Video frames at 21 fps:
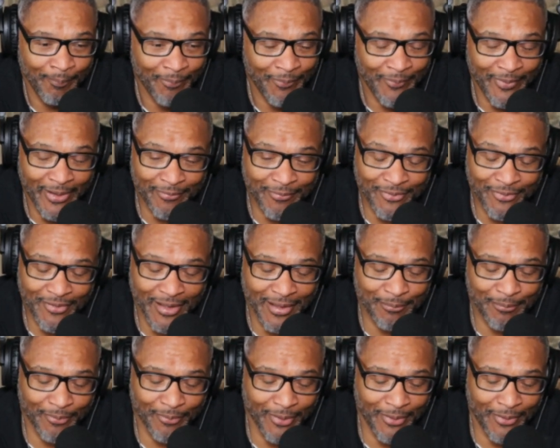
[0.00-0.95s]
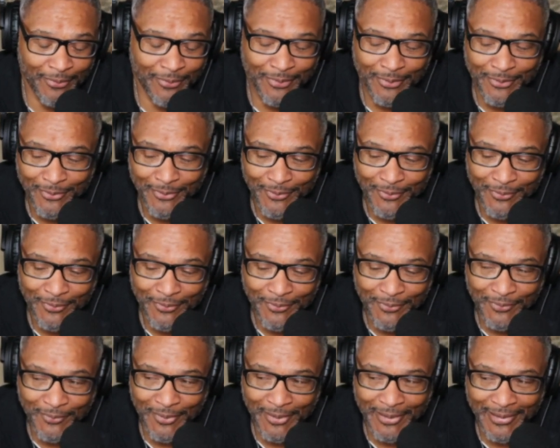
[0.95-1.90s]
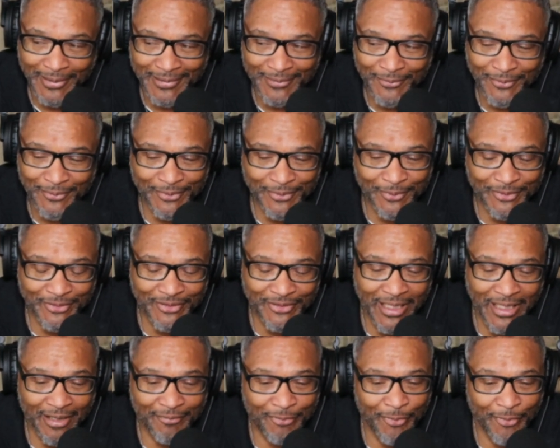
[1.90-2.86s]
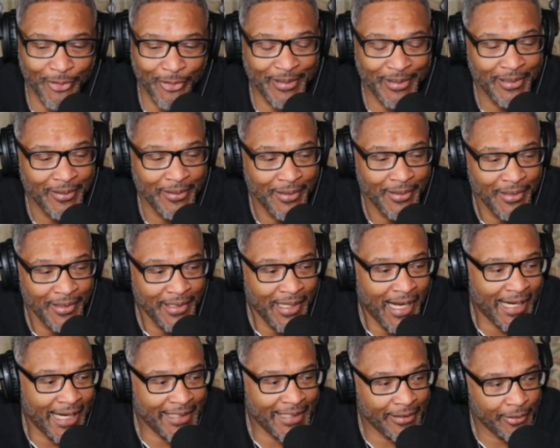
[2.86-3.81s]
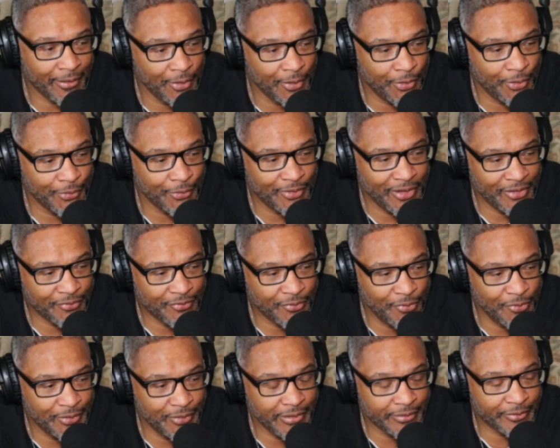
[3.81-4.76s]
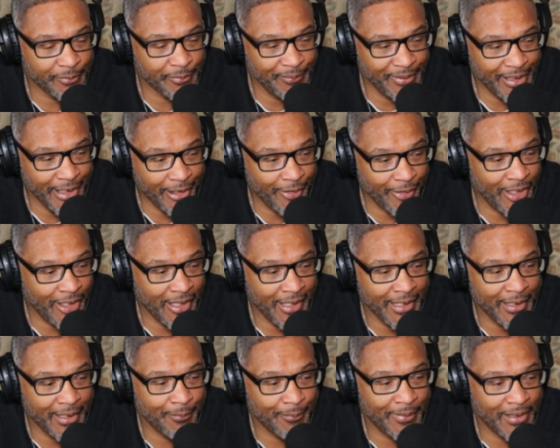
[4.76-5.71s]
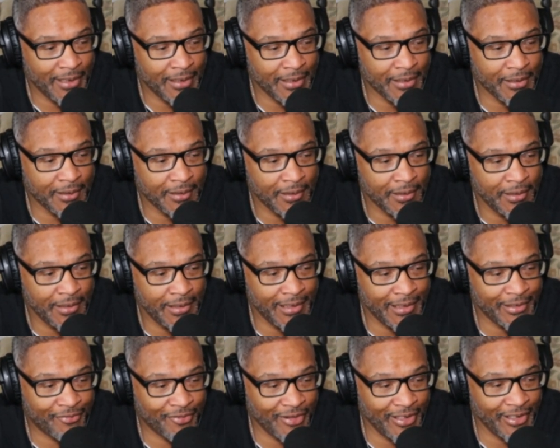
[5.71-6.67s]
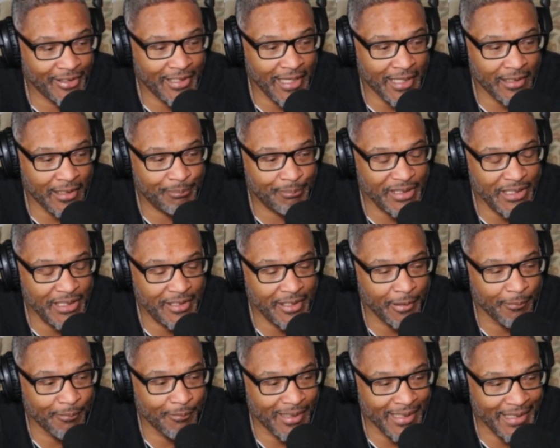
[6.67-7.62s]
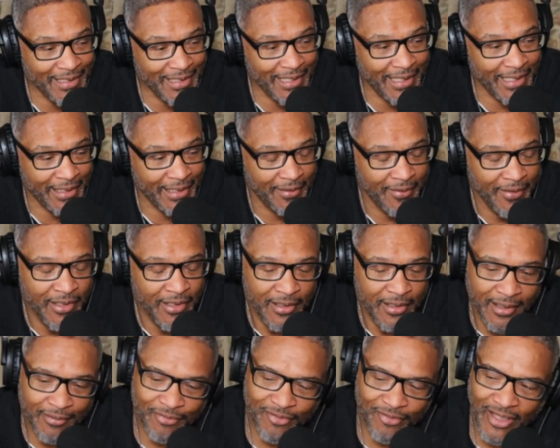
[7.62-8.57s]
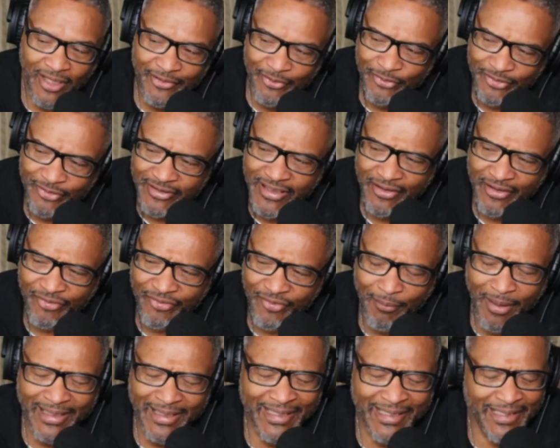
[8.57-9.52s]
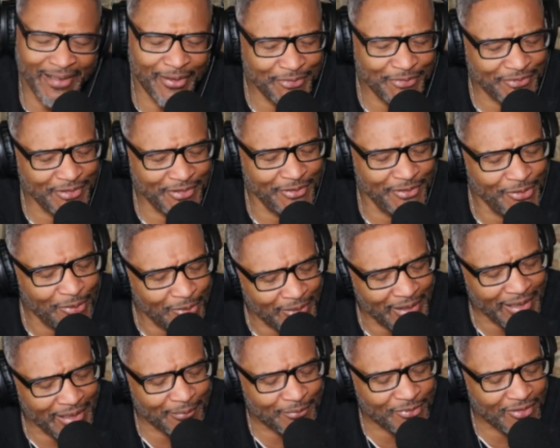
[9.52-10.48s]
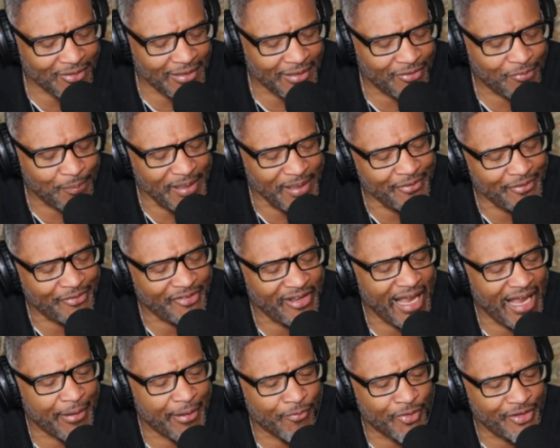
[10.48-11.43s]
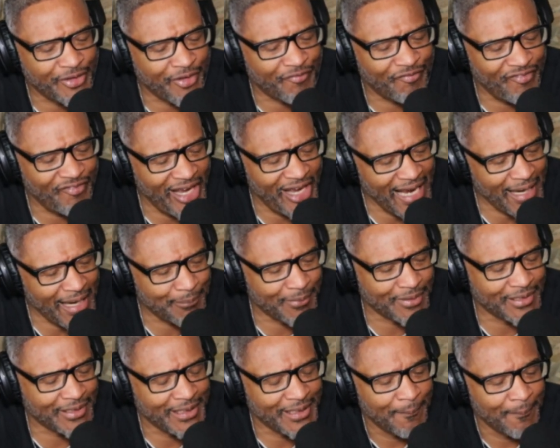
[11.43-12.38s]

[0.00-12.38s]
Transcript: I was like, "Bro, What? what? What you got for me?" "I got a load that's going up to Maryland, man. It's It got to be there Monday." I was like, "Don't you got somebody else to do it? I'm trying to spend time with the family."